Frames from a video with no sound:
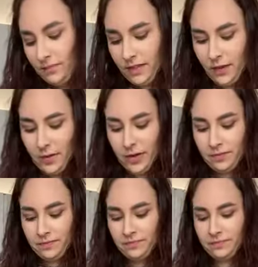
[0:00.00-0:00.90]
There we go.
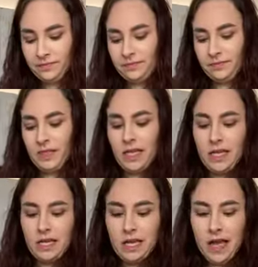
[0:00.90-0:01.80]

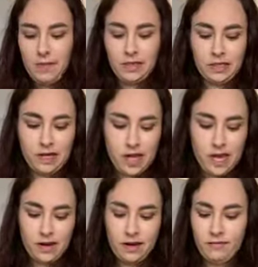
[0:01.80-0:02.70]
I'm just gonna
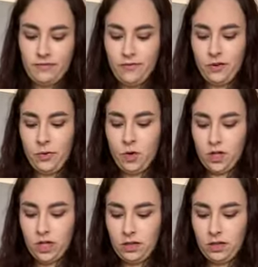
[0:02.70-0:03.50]
add enough for one